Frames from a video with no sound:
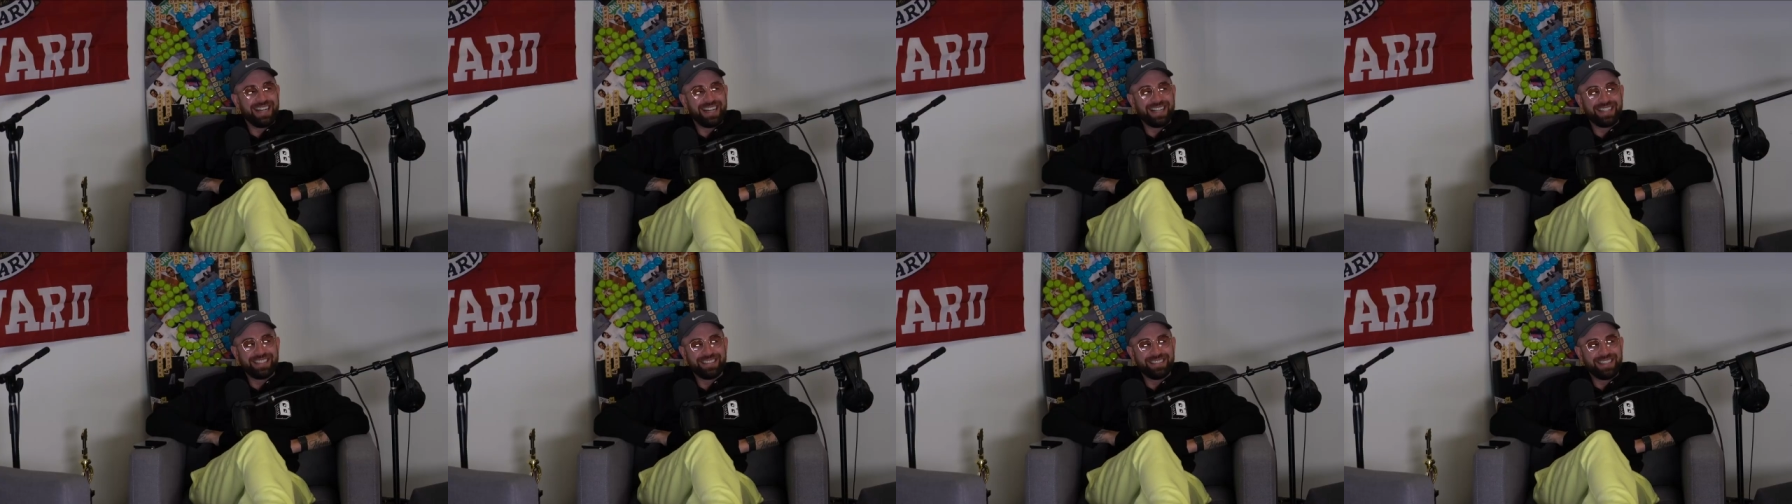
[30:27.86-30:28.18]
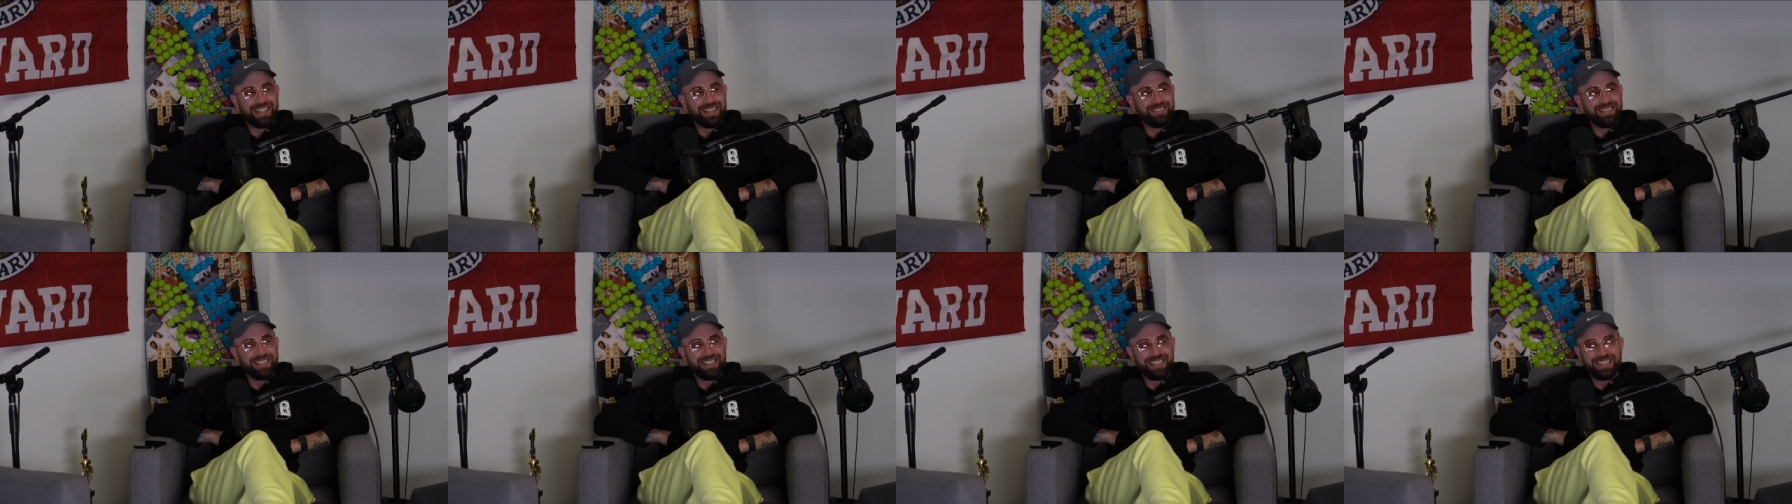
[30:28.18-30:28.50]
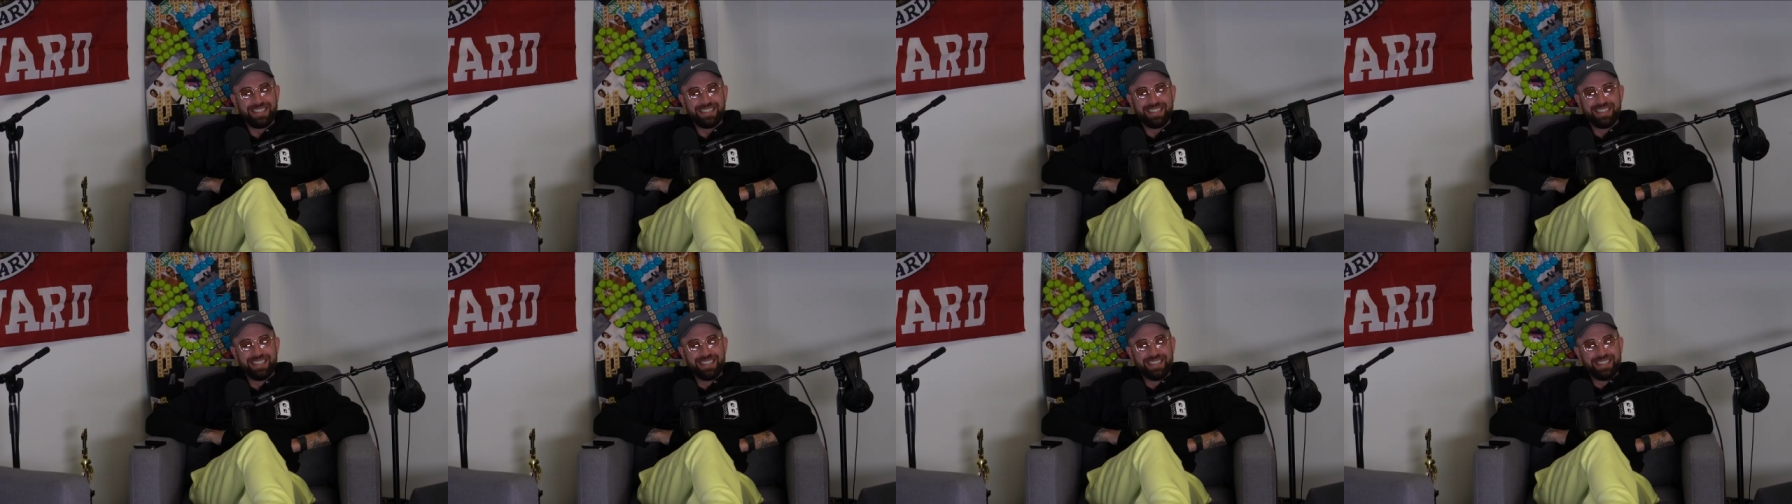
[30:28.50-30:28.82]
I don't I
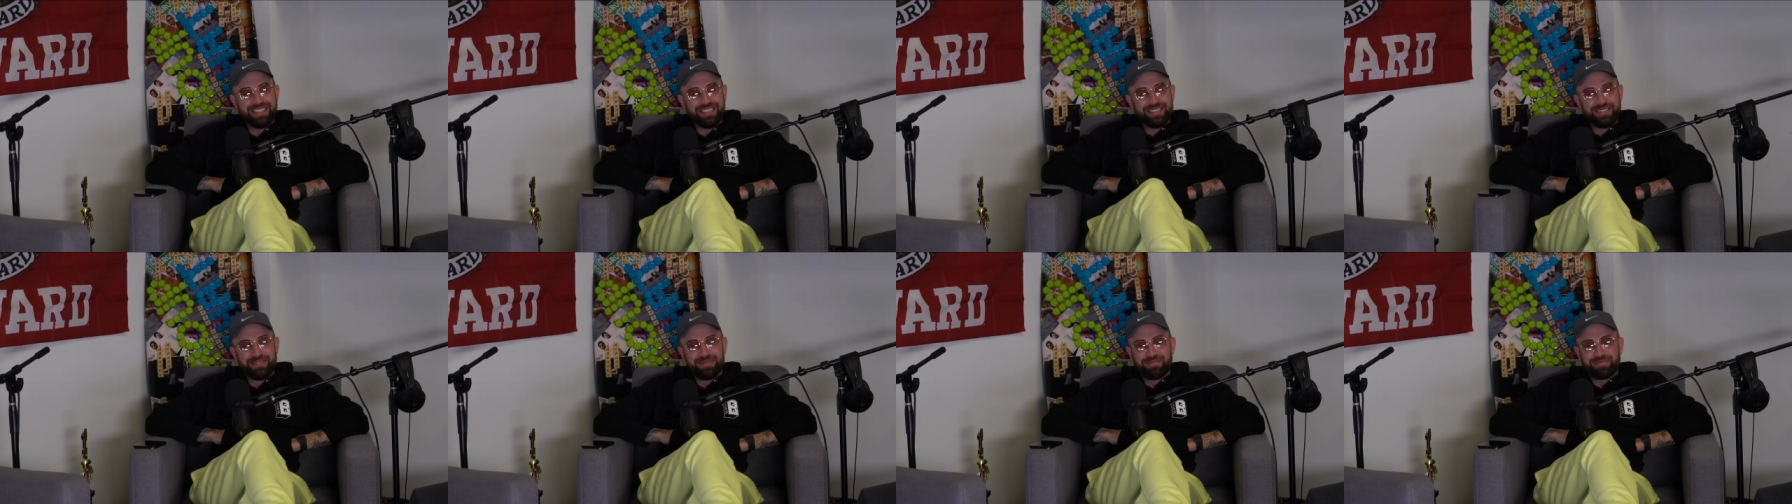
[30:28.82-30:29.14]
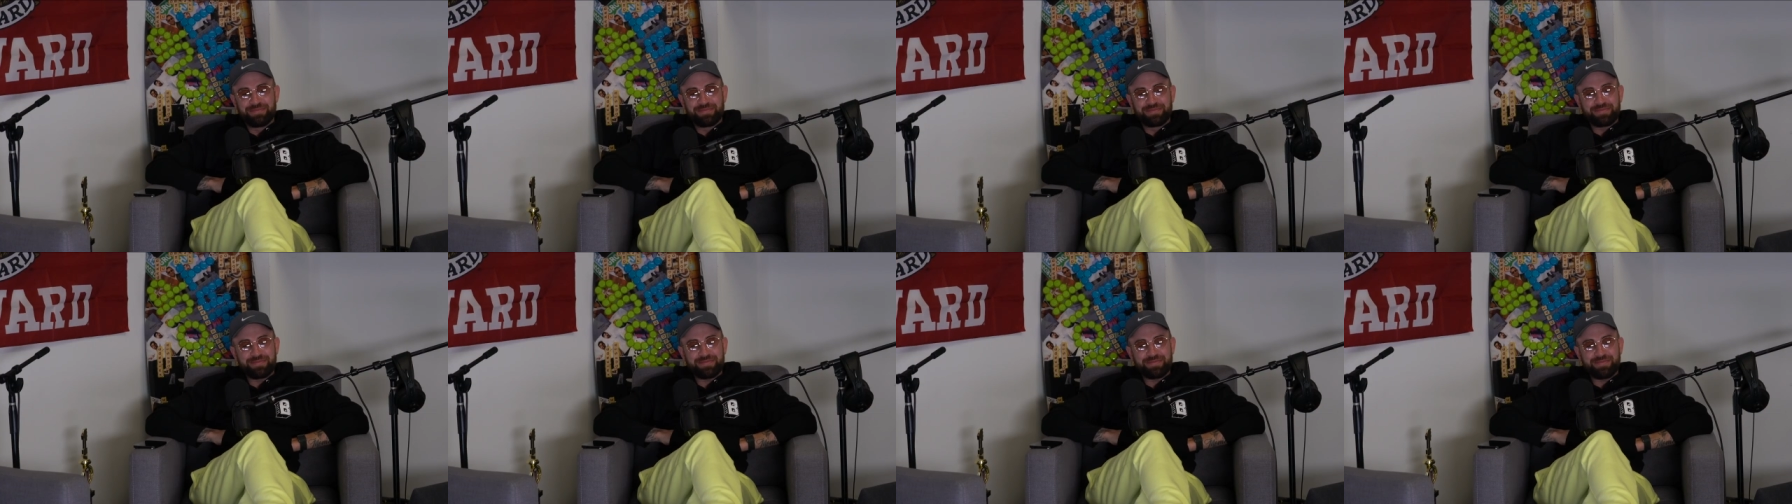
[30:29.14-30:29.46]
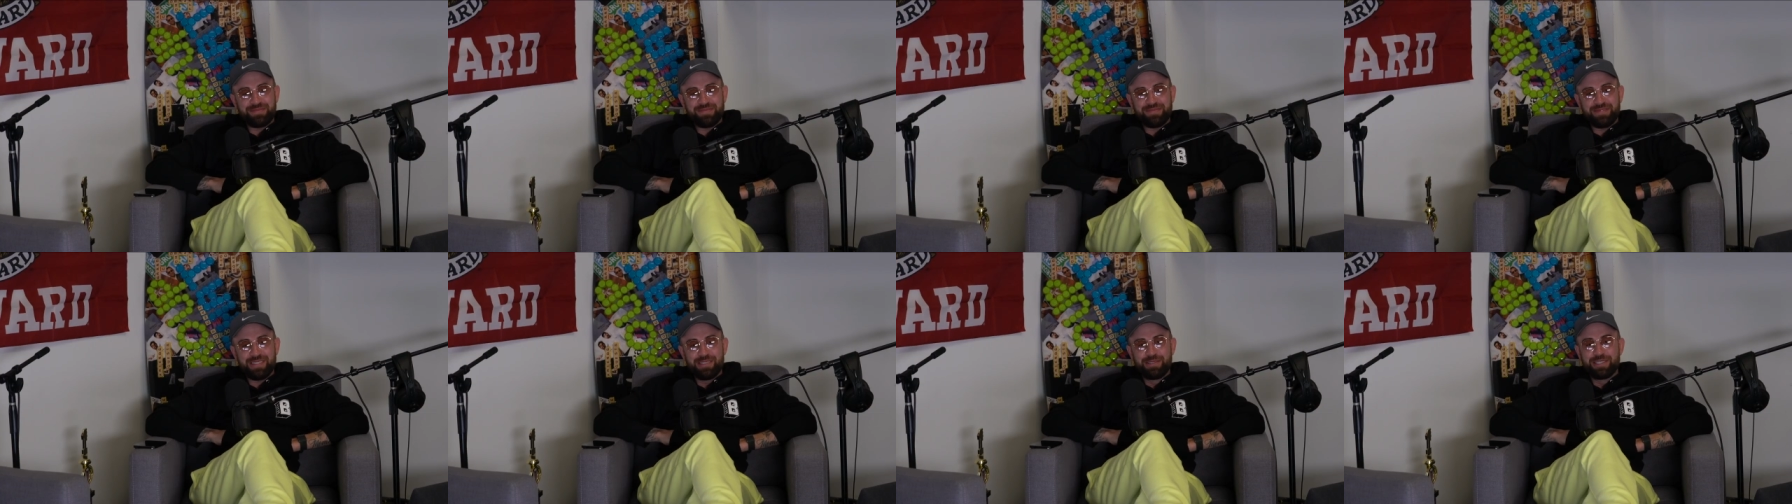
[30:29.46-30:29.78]
mean
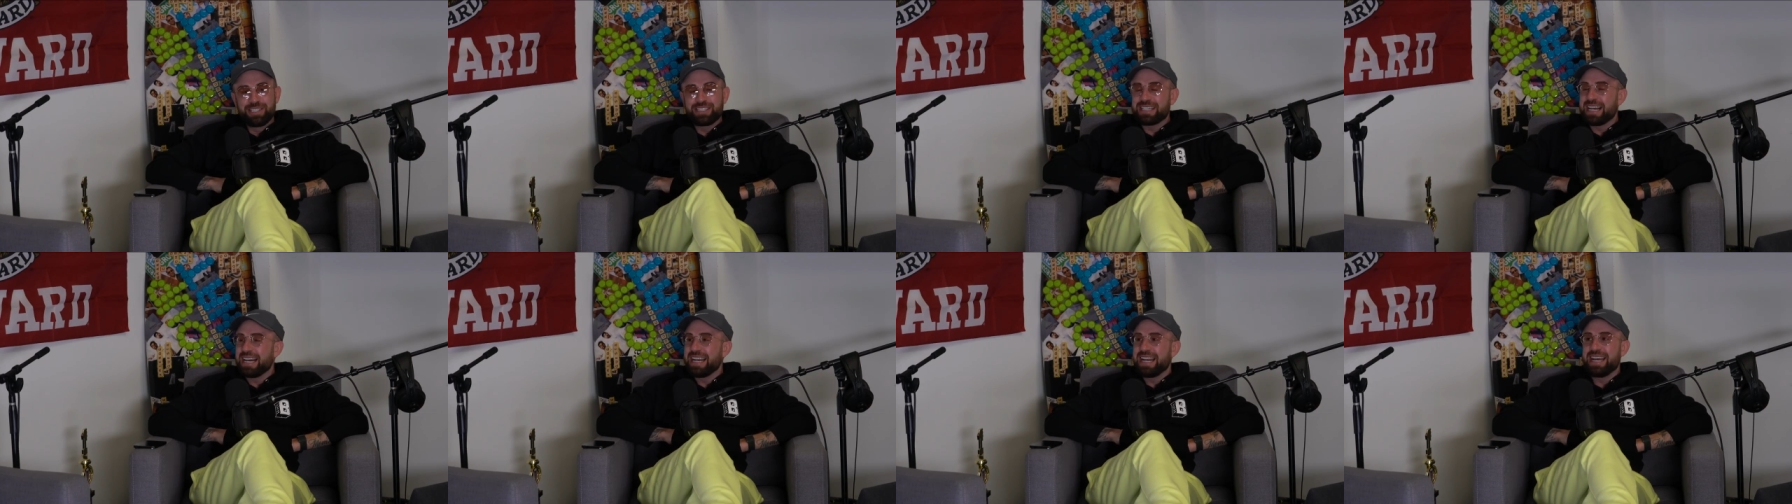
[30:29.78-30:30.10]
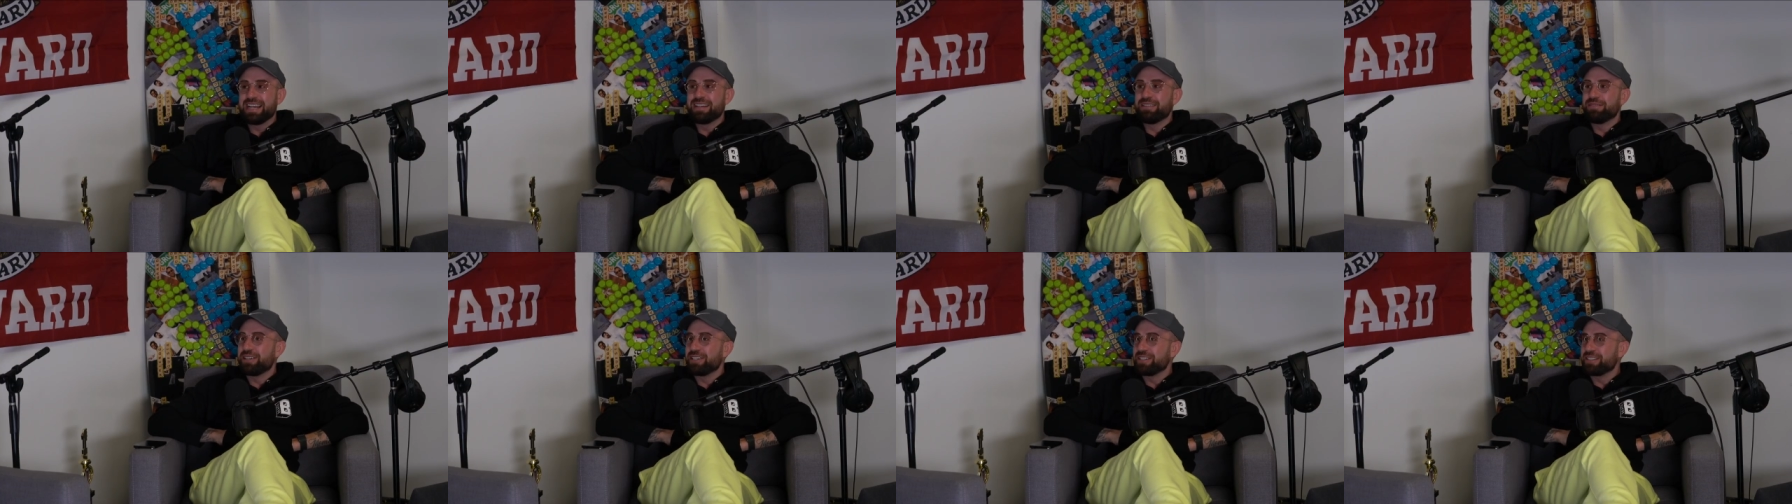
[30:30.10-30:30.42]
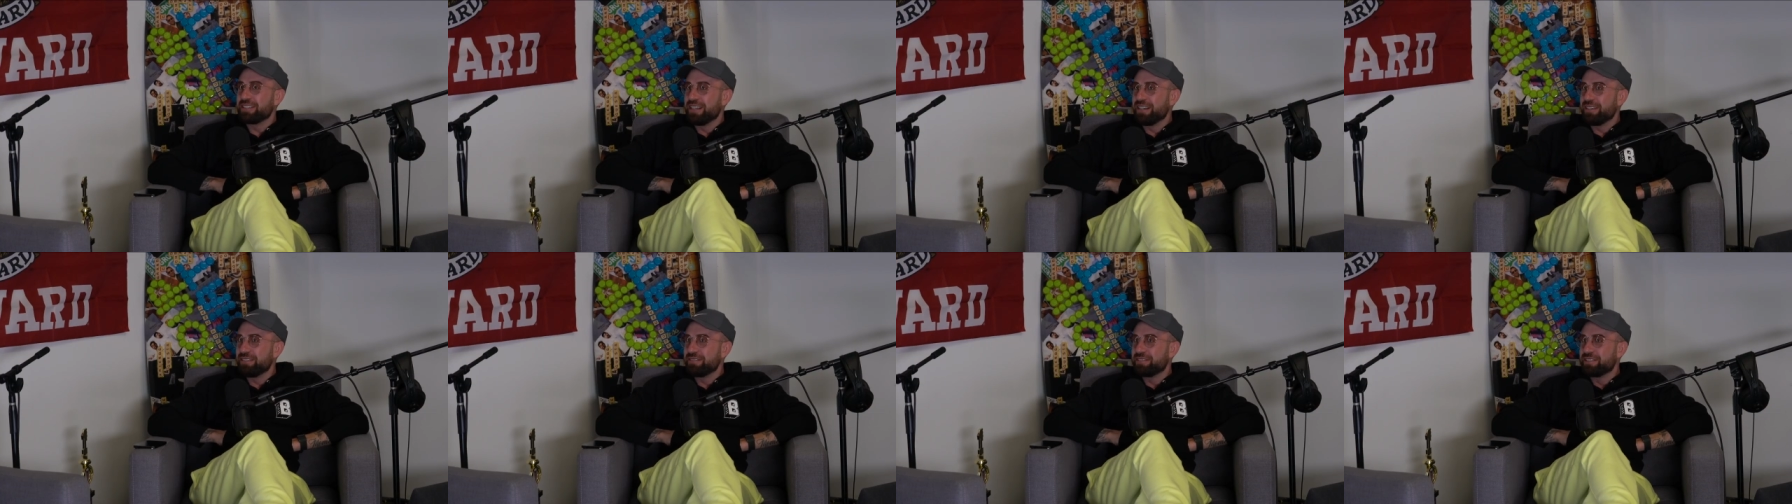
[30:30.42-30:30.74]
we just got ahead of
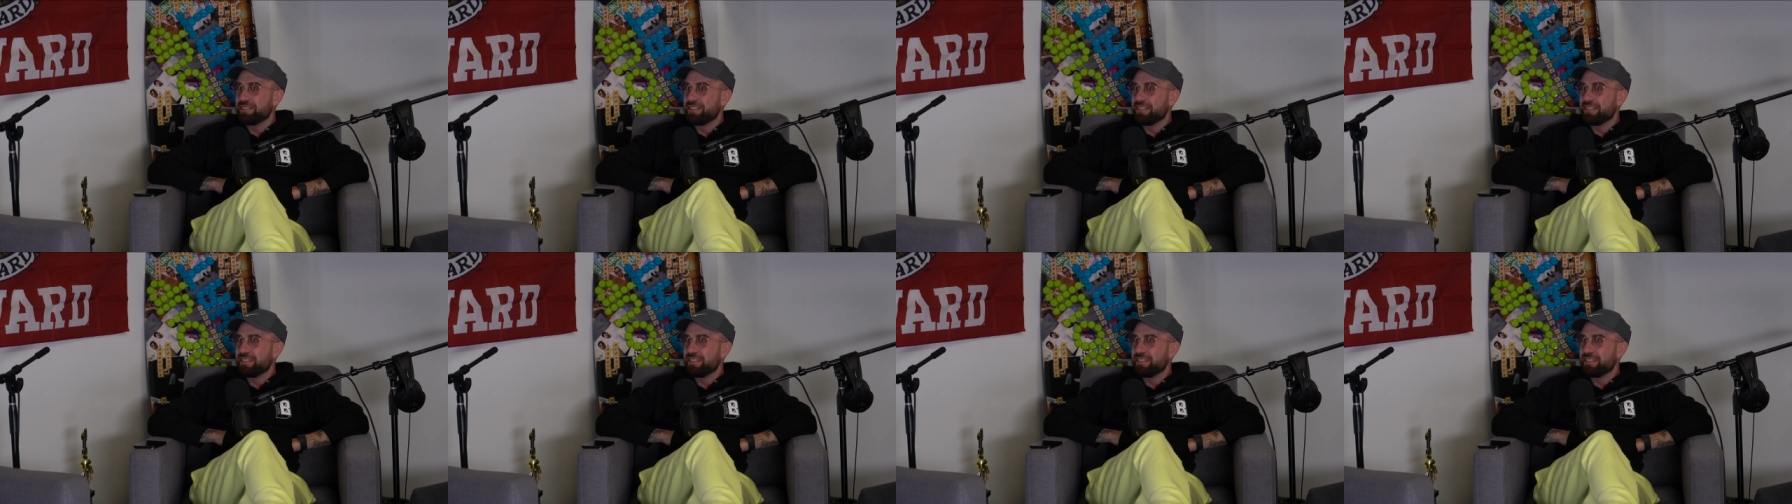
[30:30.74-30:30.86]
ourselves.